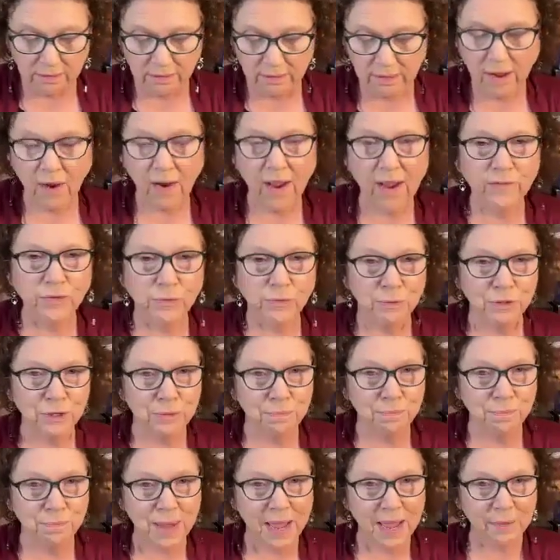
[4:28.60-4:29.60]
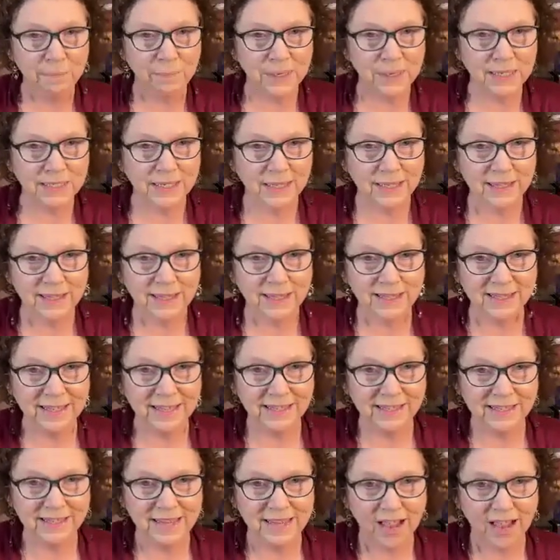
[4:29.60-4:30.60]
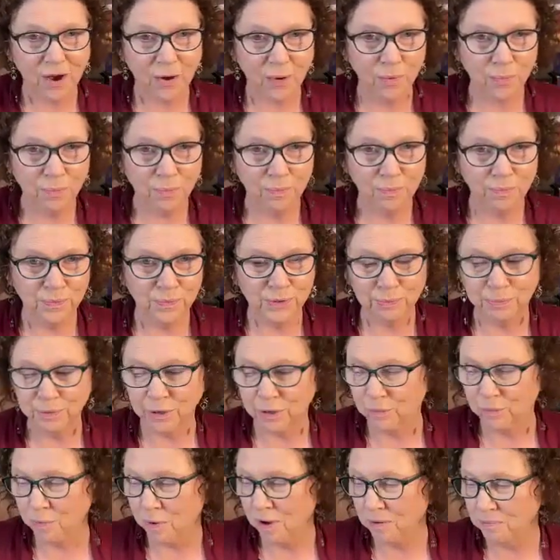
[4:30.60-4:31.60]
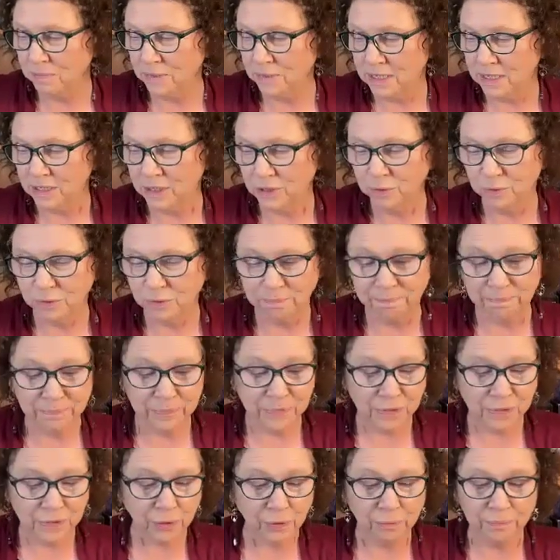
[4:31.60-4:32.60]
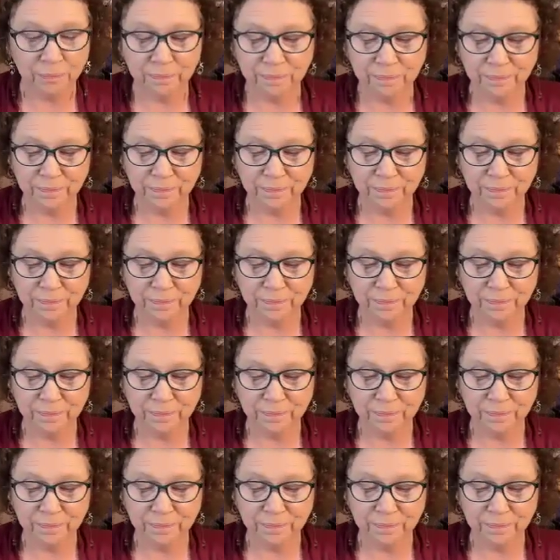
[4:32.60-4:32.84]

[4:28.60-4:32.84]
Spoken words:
I have to put them back because I think that's how Spirit want me to do them. So